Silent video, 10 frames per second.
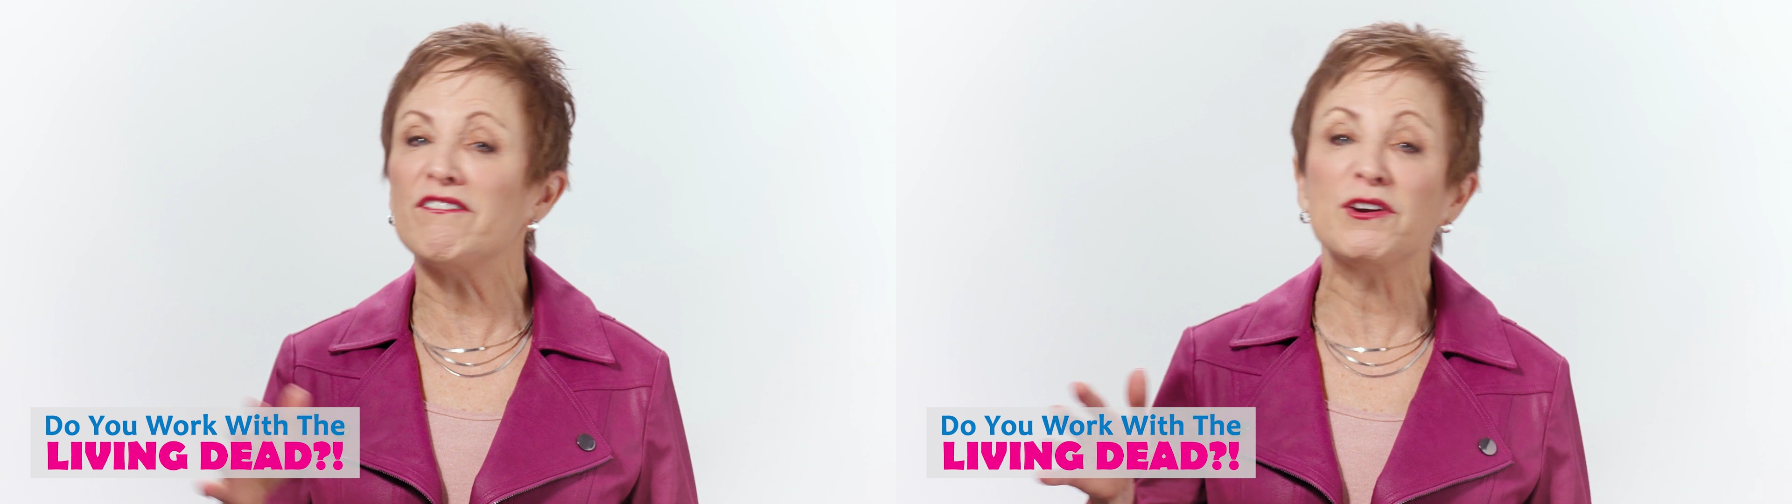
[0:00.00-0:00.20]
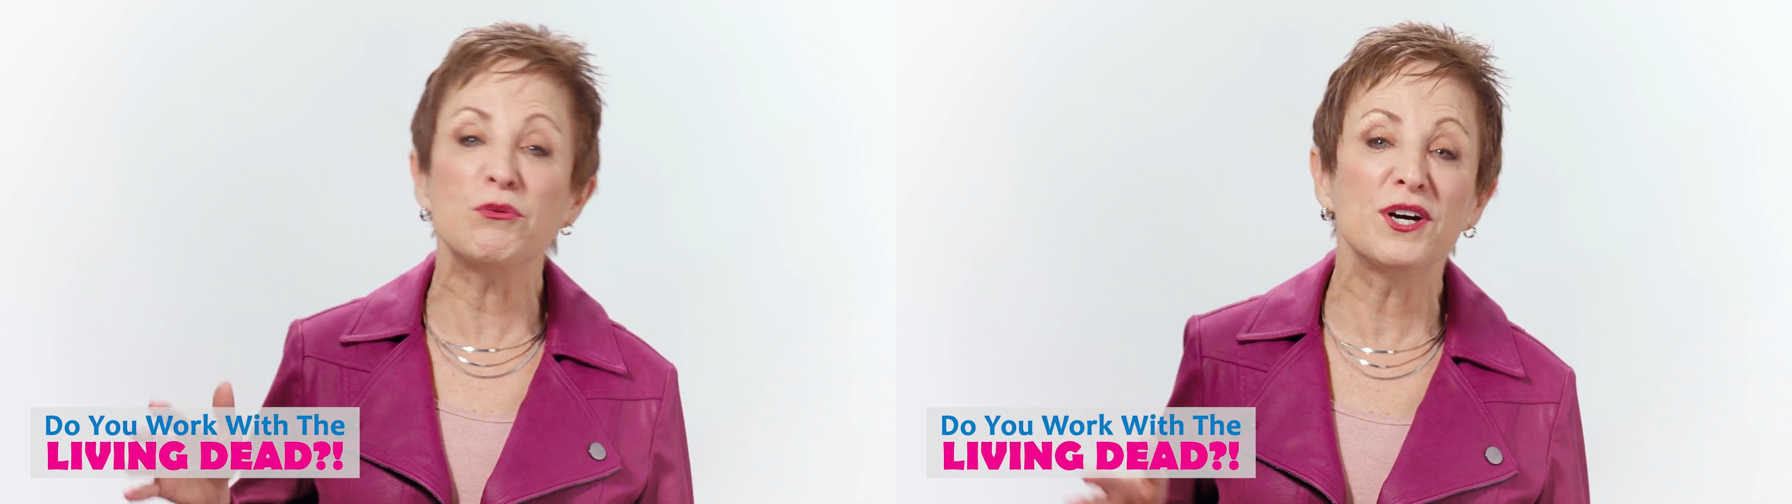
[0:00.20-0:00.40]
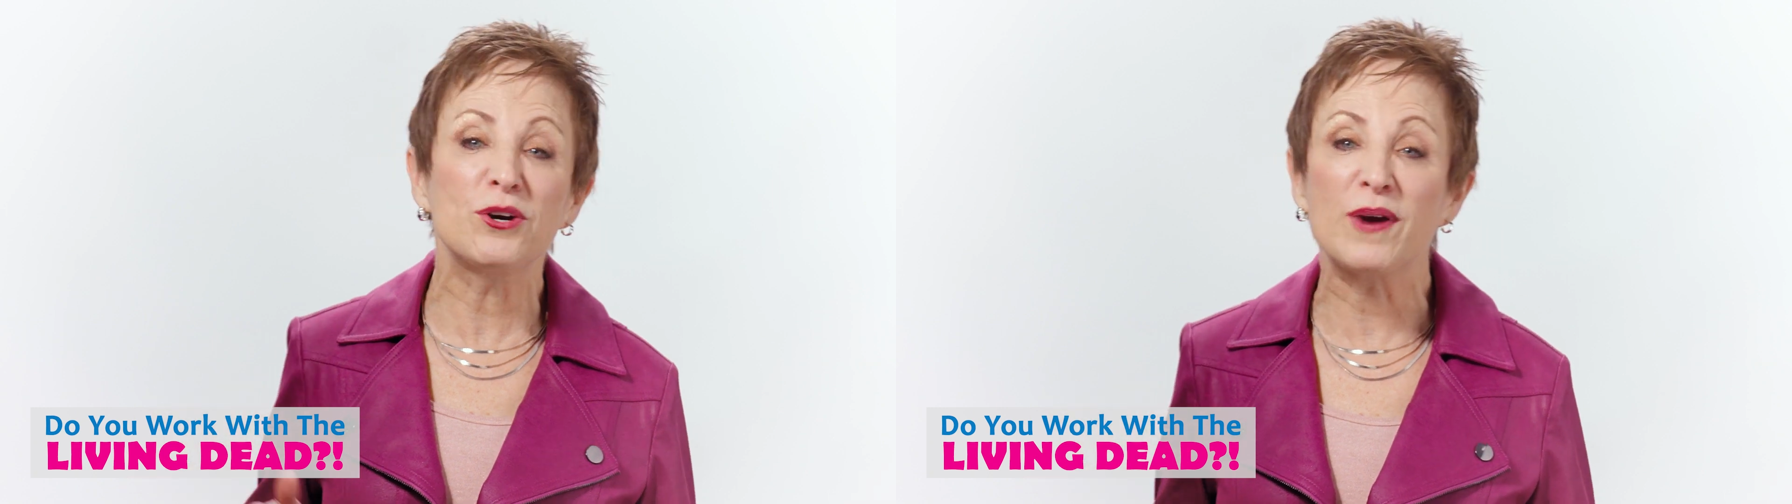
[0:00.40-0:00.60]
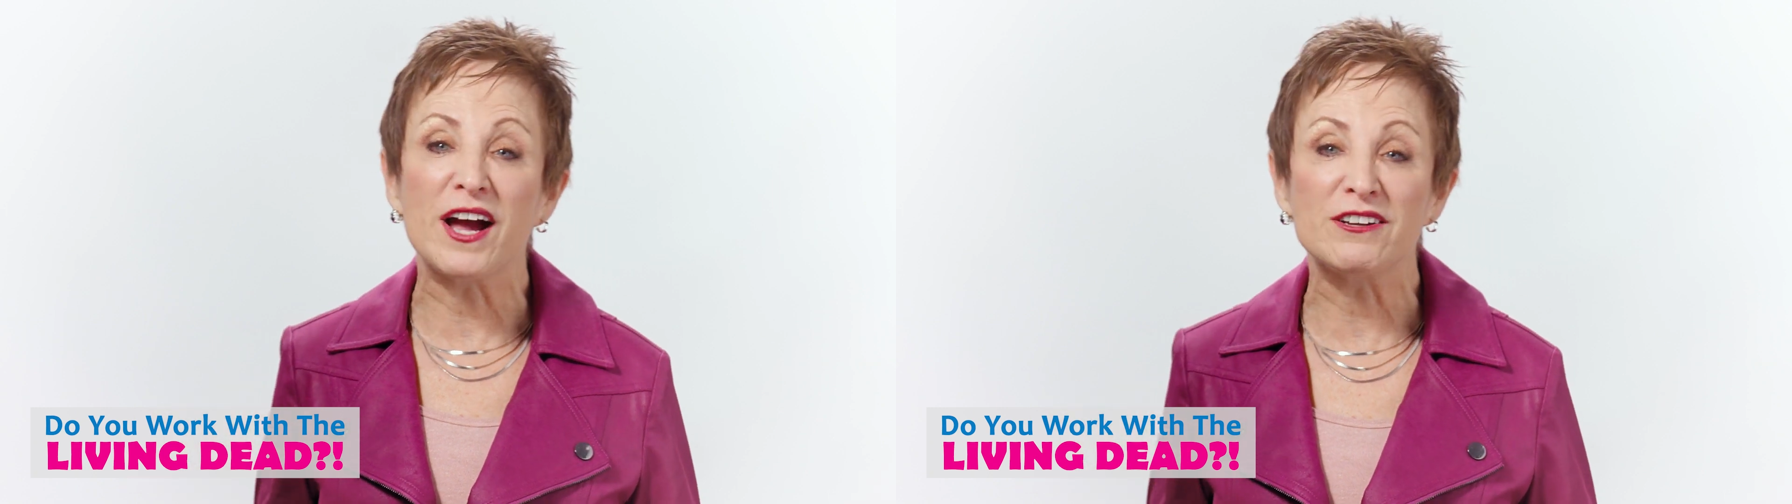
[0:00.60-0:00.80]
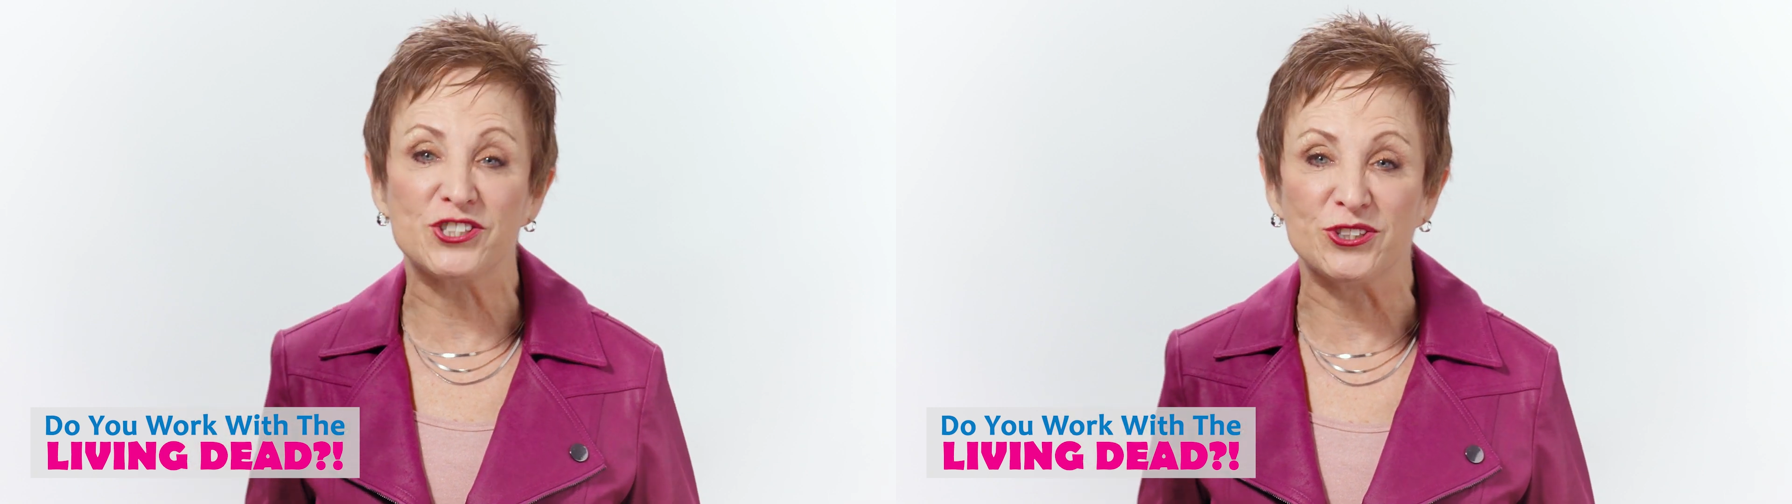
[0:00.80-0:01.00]
everyone
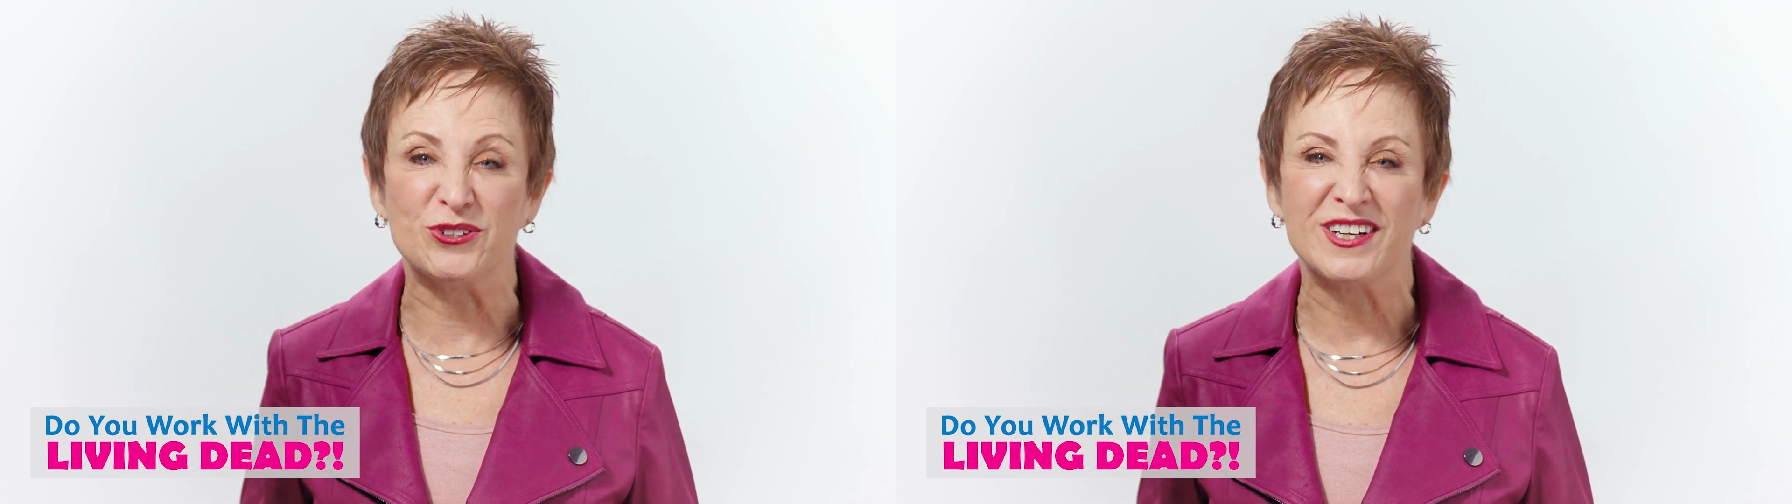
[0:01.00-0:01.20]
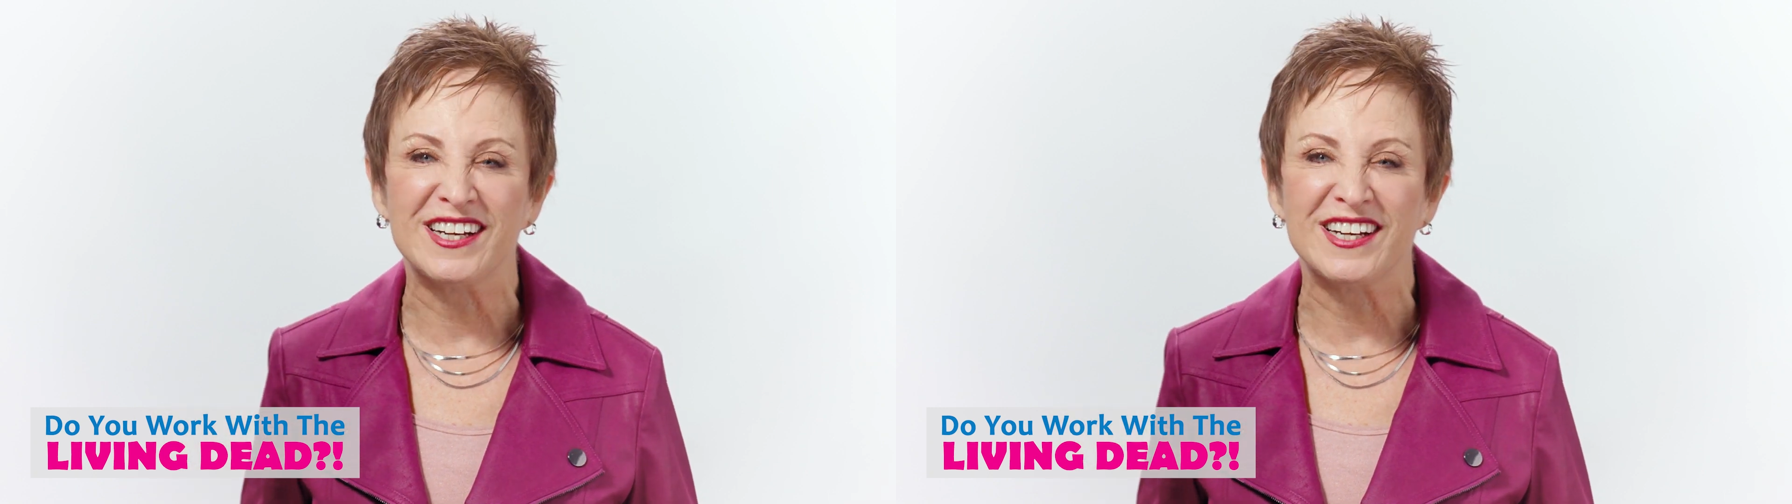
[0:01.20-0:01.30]
around you.